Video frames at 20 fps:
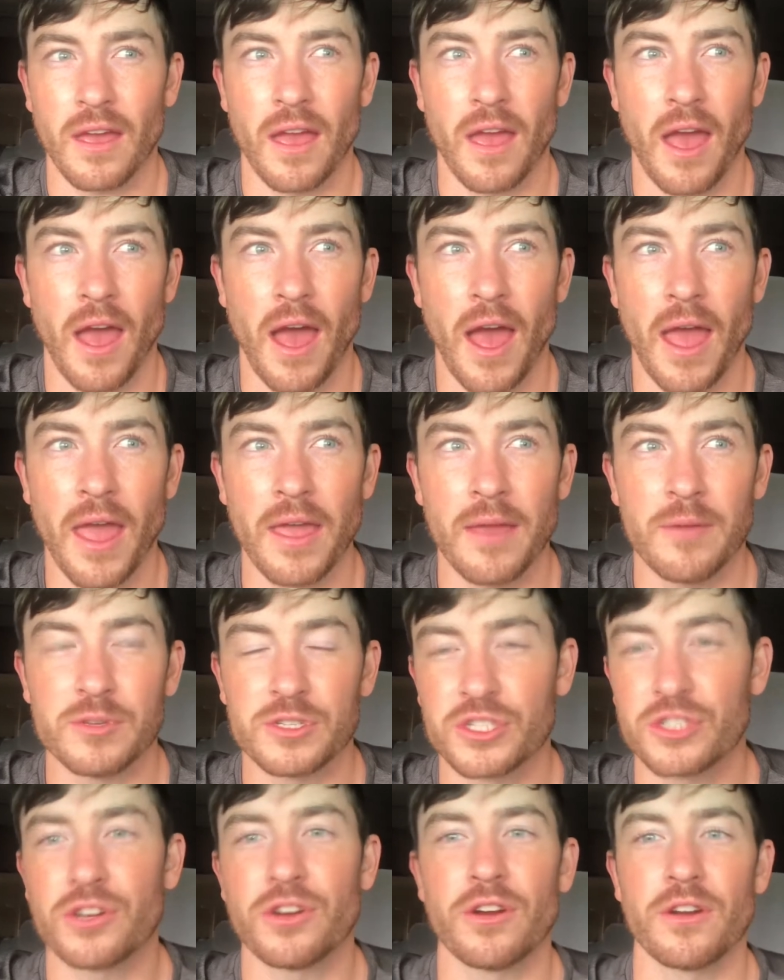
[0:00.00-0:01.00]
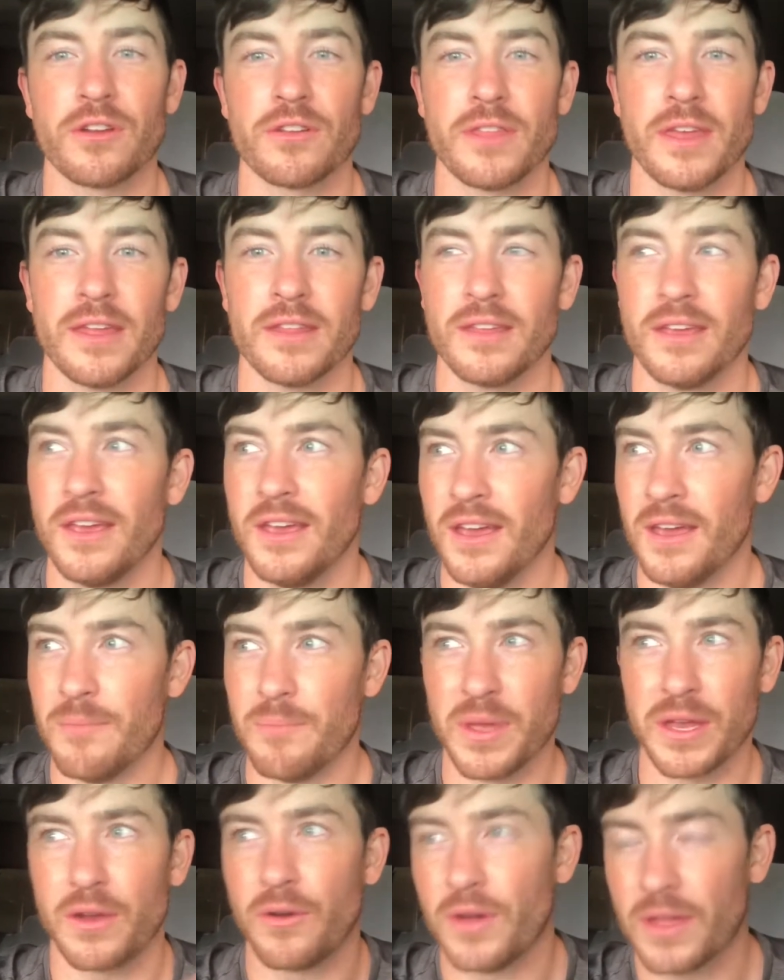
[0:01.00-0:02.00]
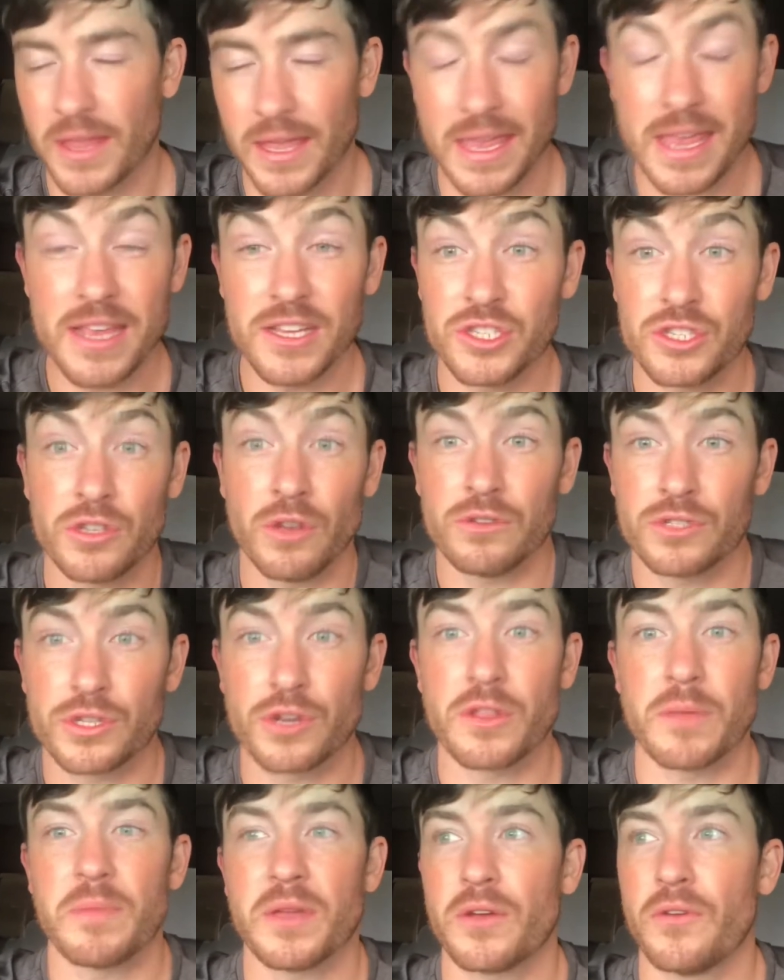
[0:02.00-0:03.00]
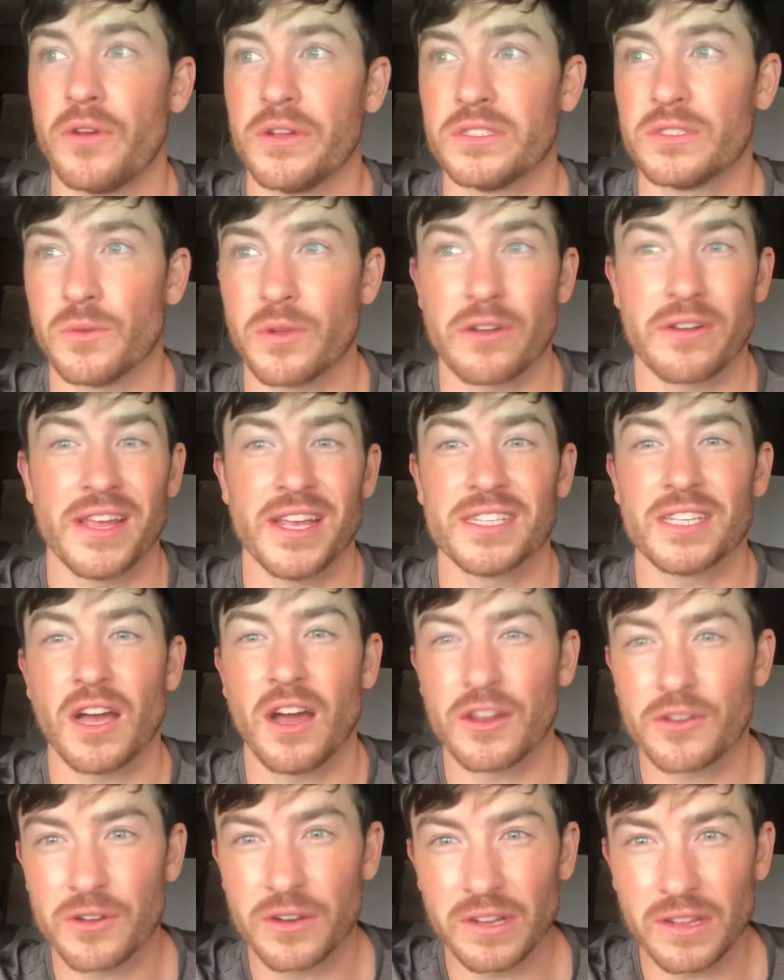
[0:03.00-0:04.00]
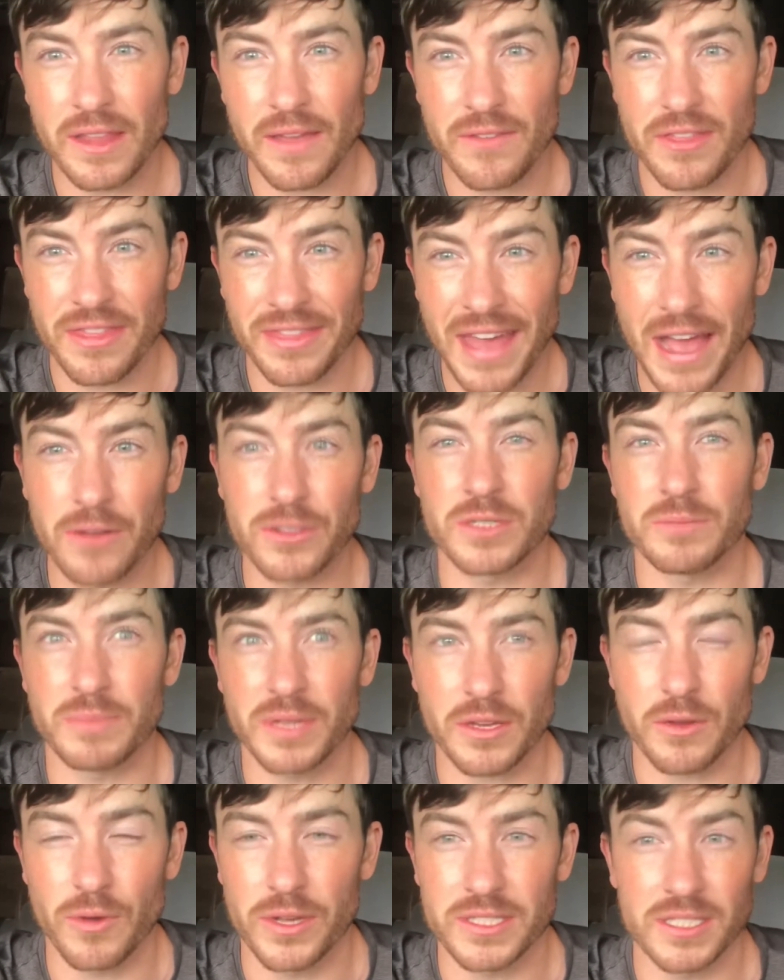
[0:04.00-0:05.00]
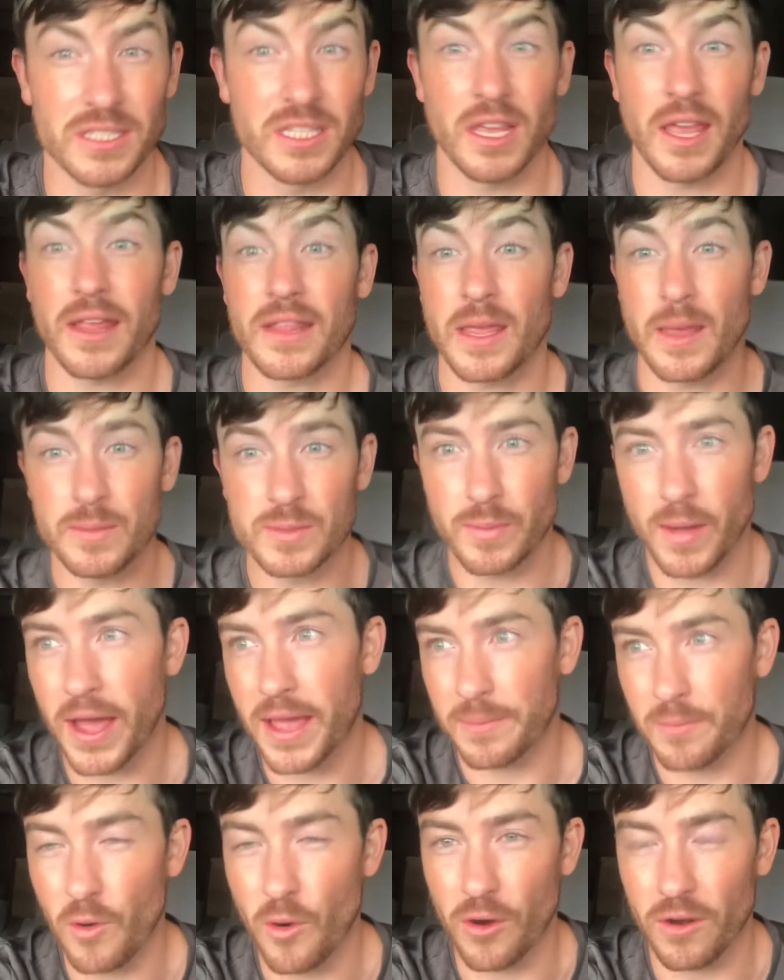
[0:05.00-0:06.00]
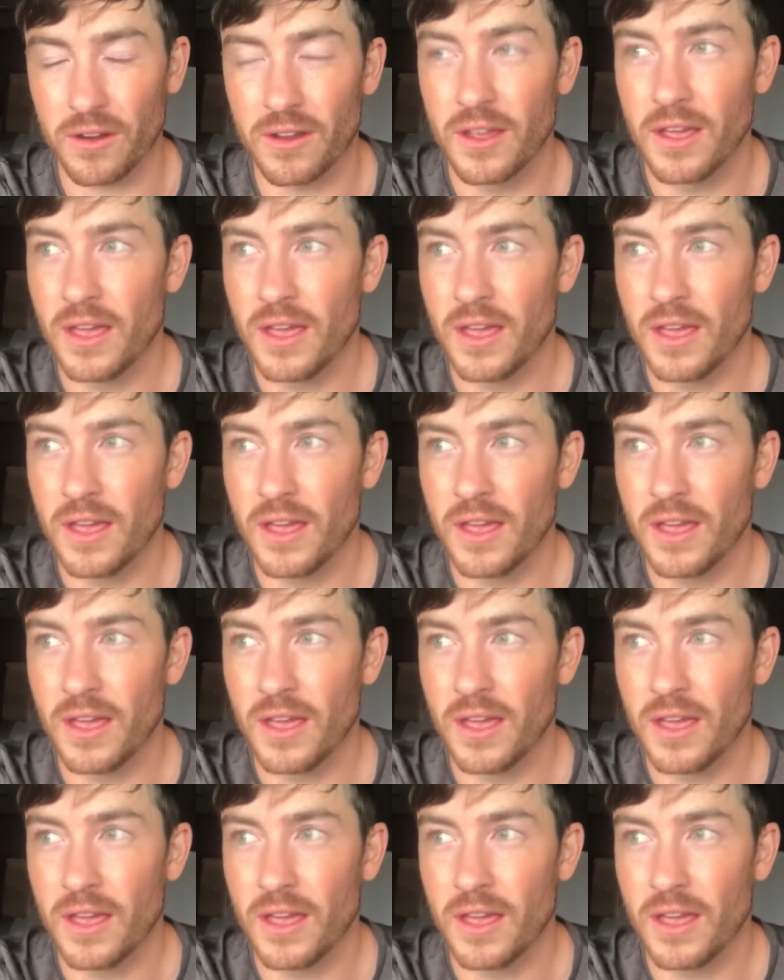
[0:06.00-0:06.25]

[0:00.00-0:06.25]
I am sure that Bitcoin, like, he's so sure that Bitcoin's the winner. He has 111,000 Bitcoins and keeps buying more.